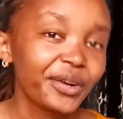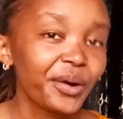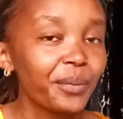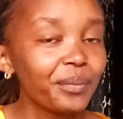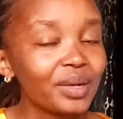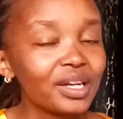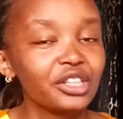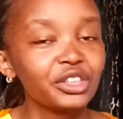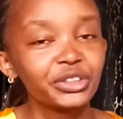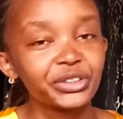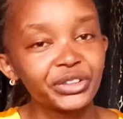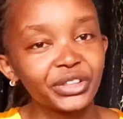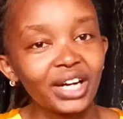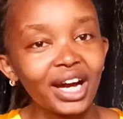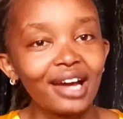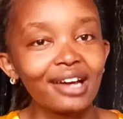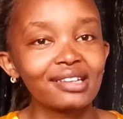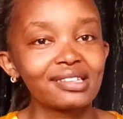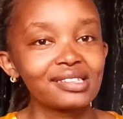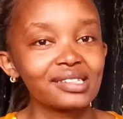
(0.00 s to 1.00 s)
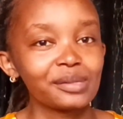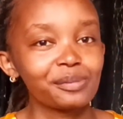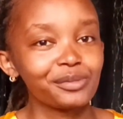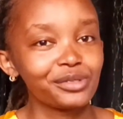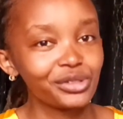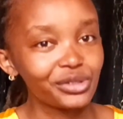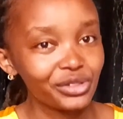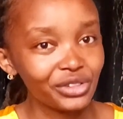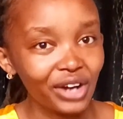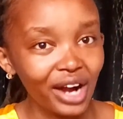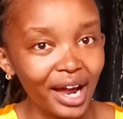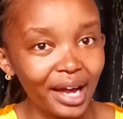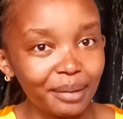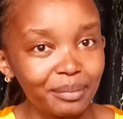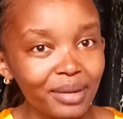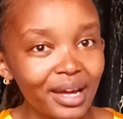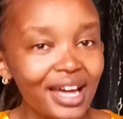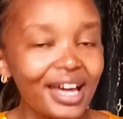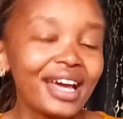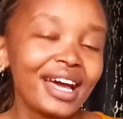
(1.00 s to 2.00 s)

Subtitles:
comment, share, and subscribe.